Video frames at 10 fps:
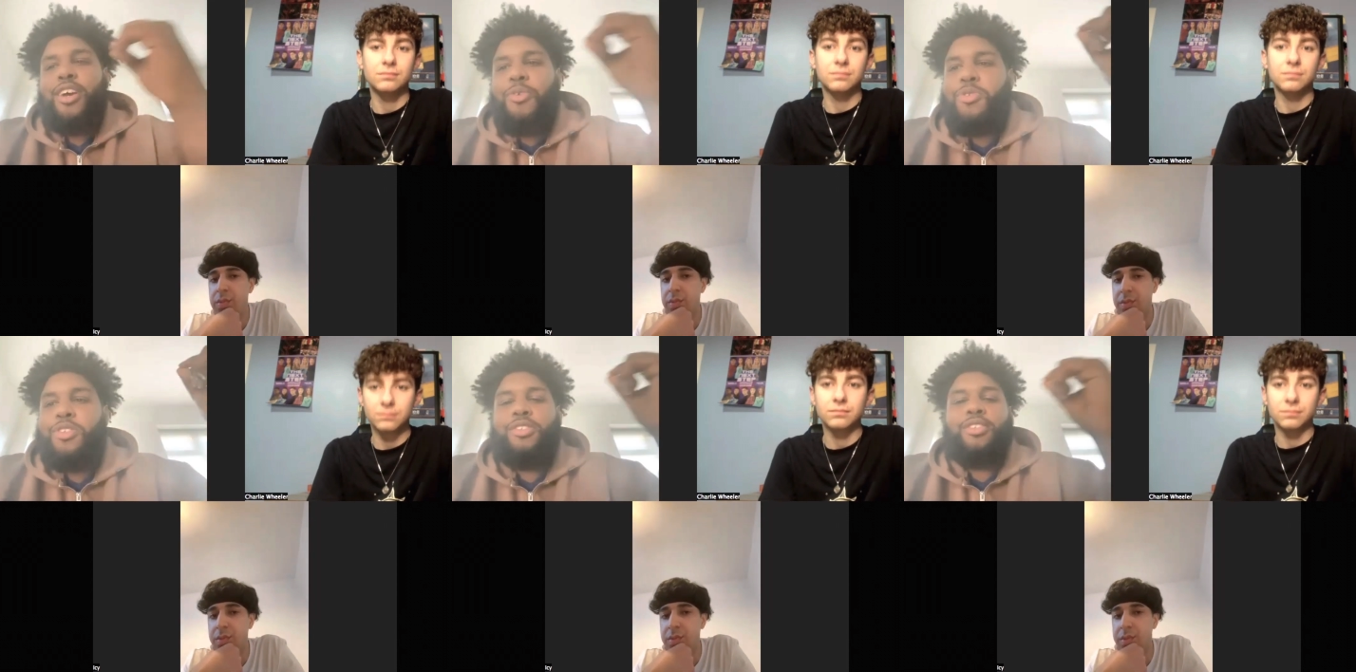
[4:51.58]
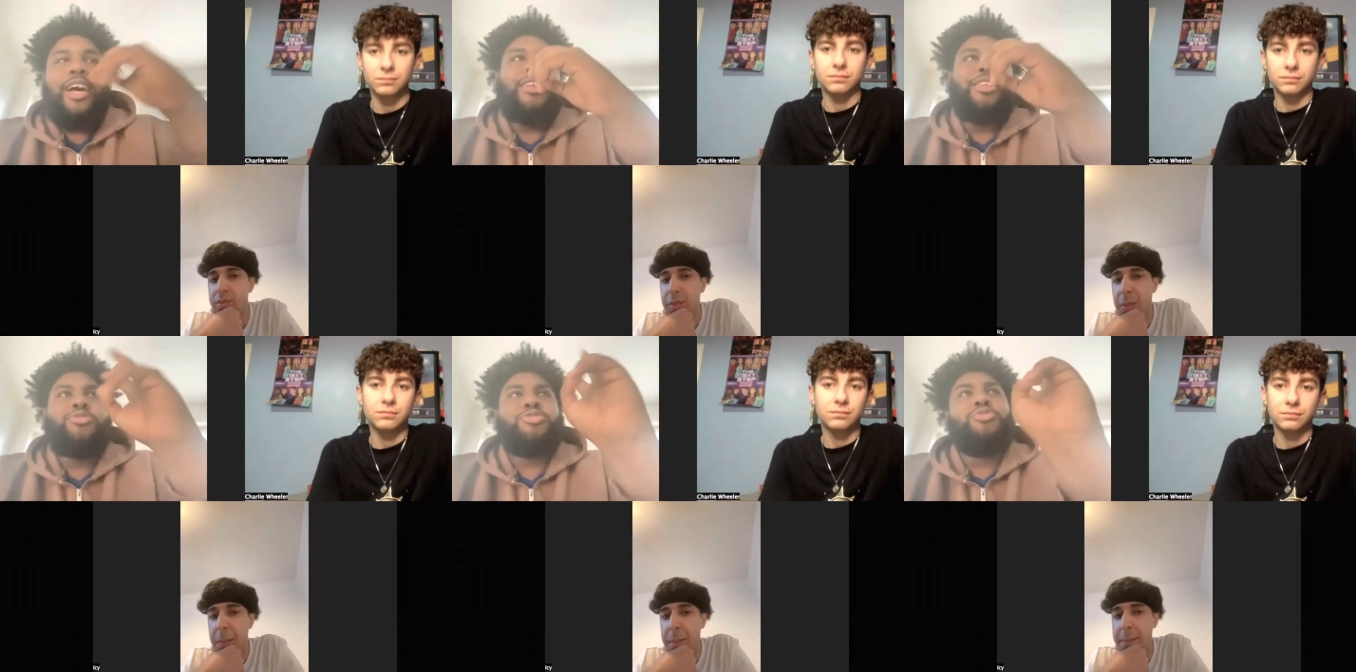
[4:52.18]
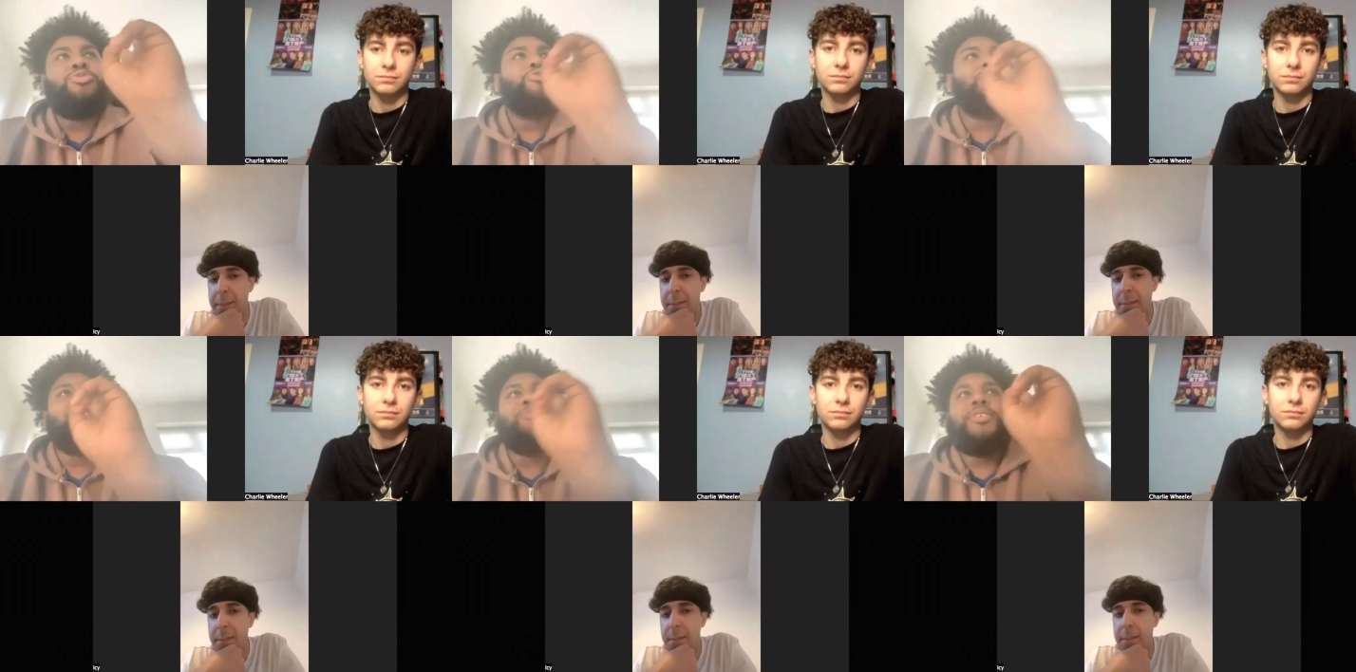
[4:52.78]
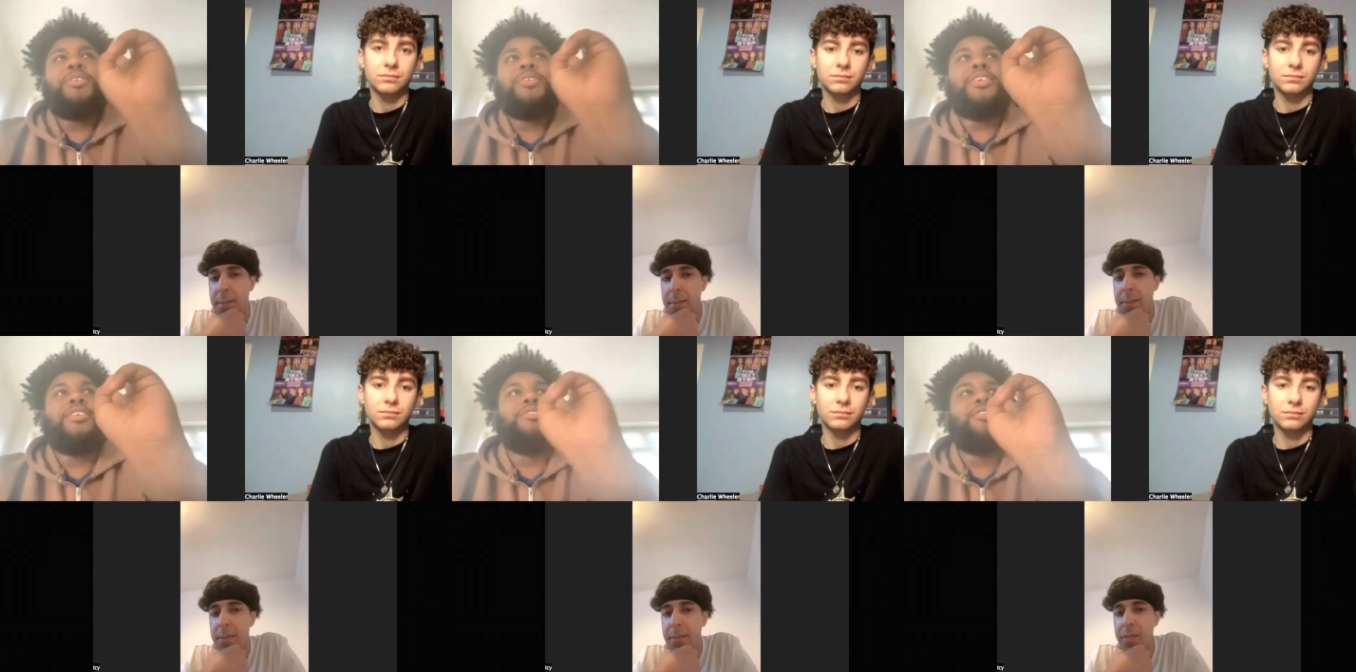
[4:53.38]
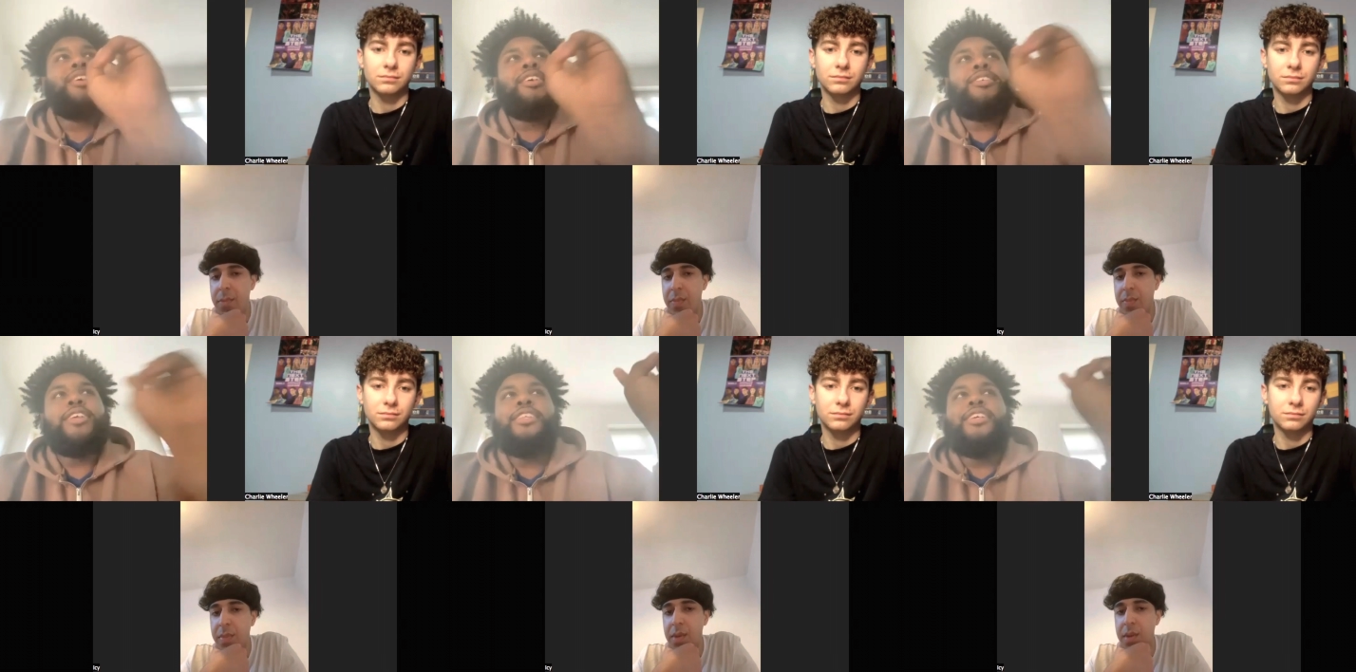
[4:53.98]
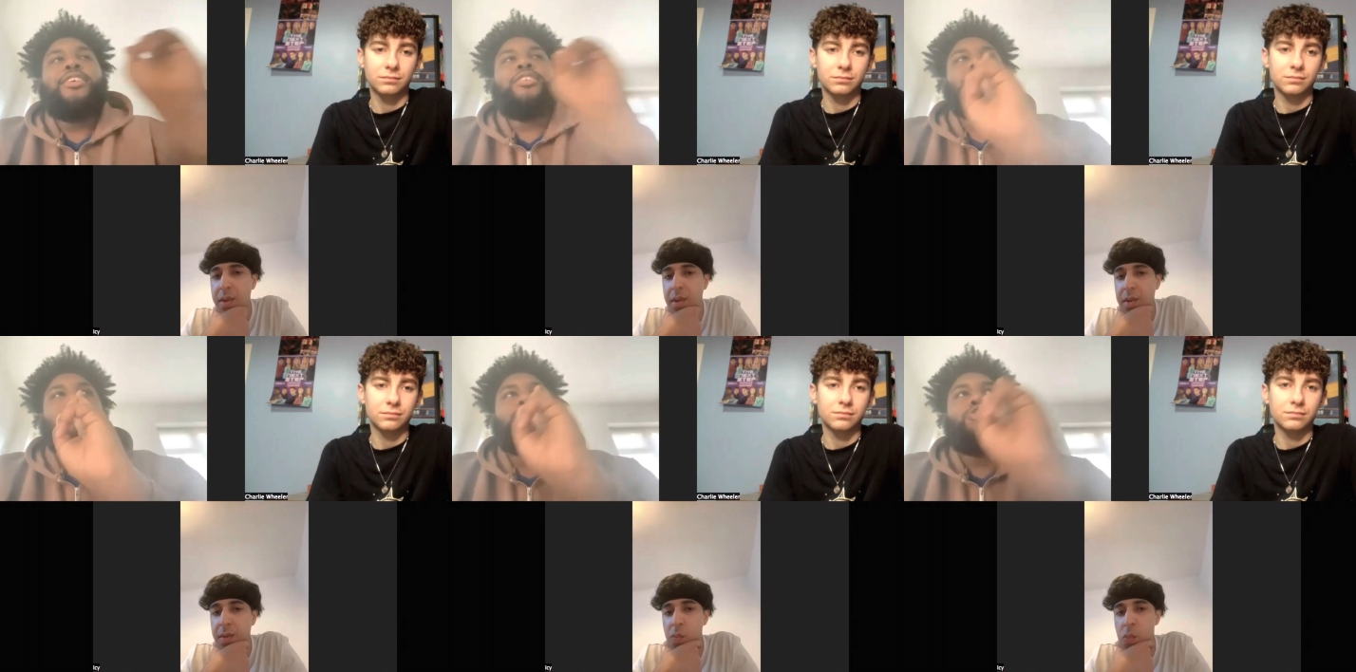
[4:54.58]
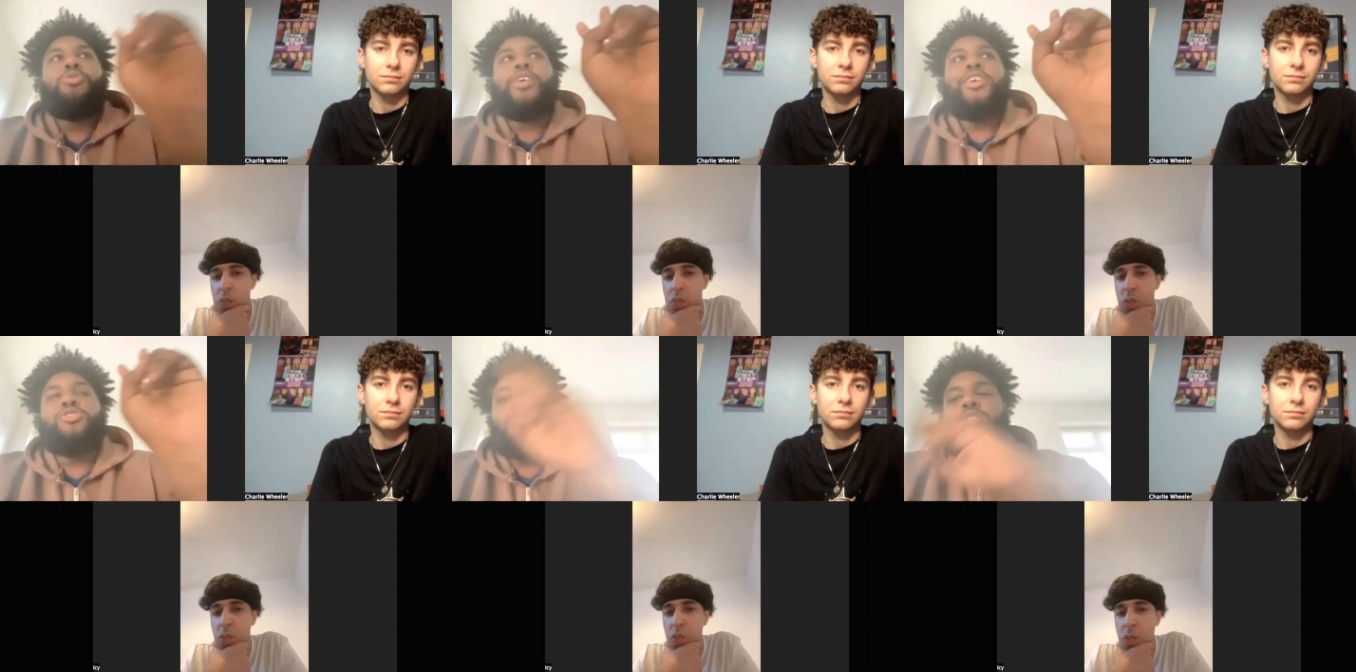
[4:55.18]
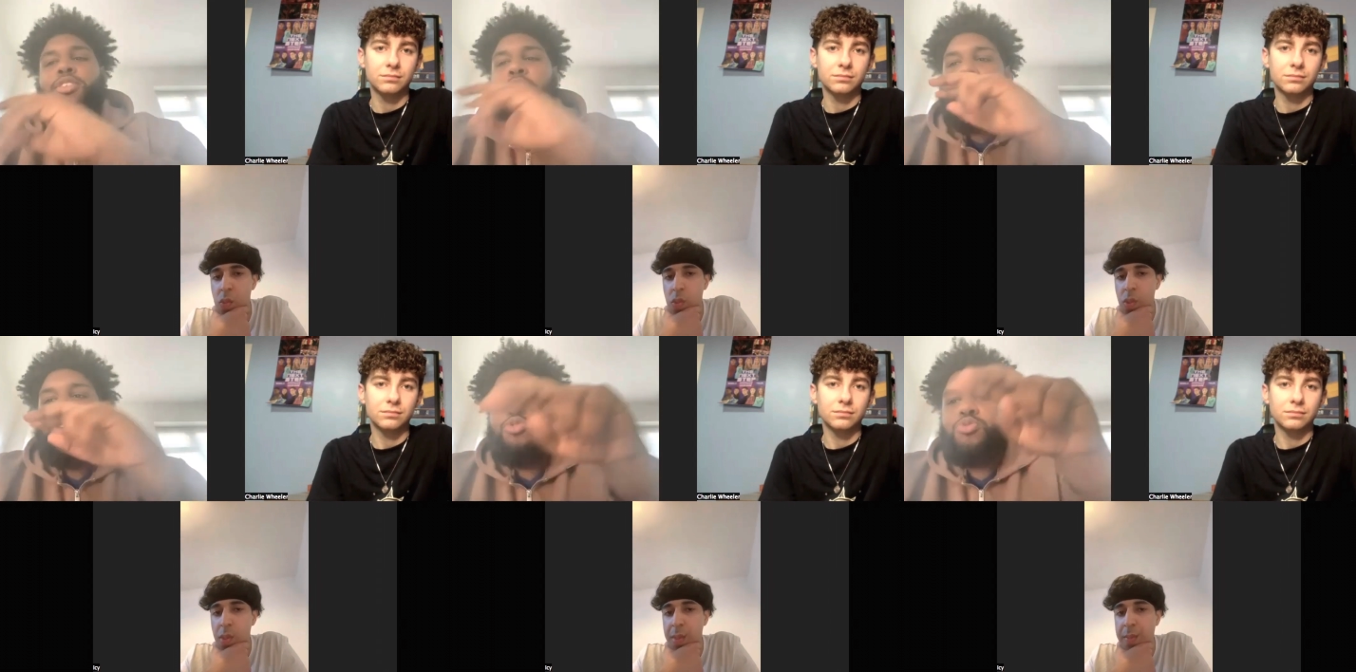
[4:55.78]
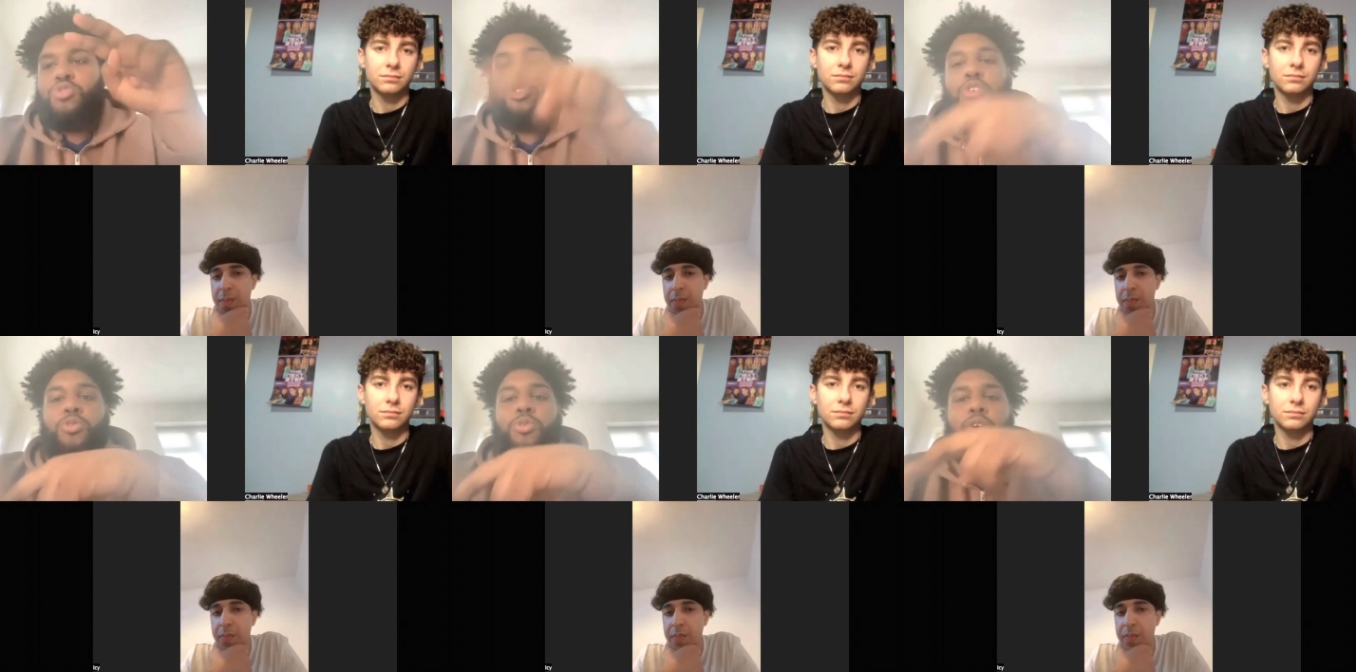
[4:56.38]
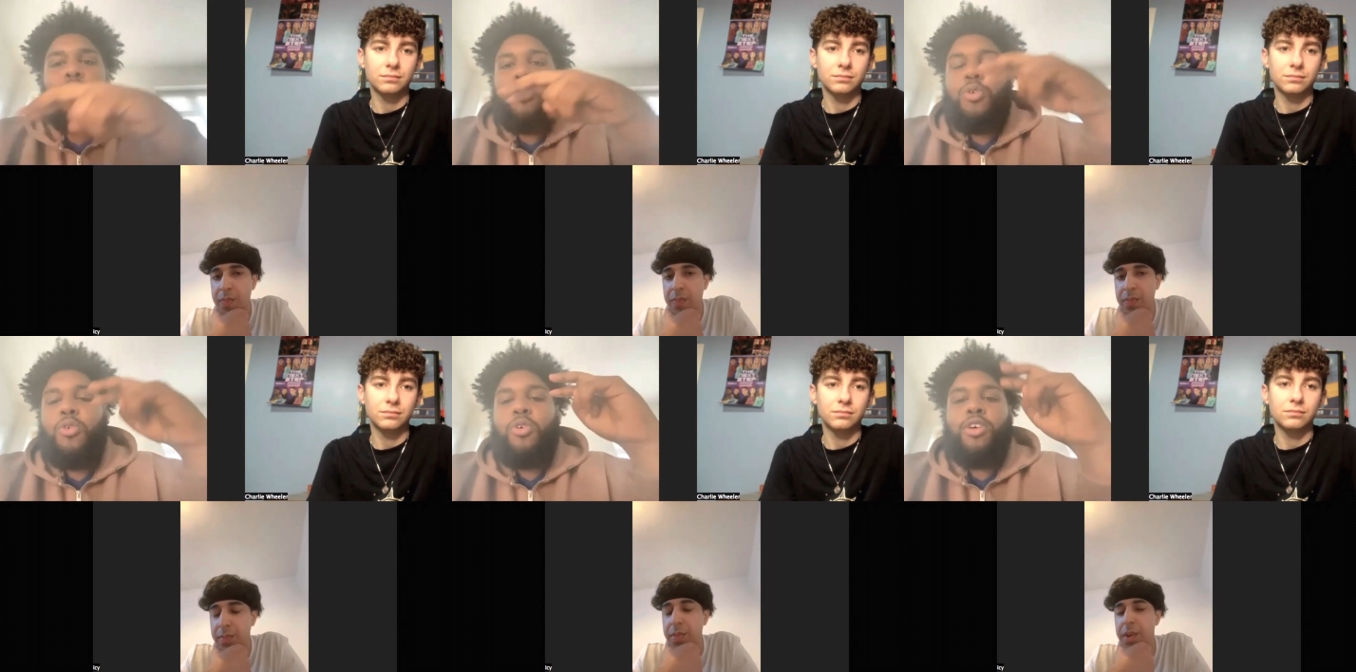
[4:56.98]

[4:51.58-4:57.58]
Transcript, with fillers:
Speaker 1: was like there was two routines we did that didn't showcase on the actual show or mm-hmm.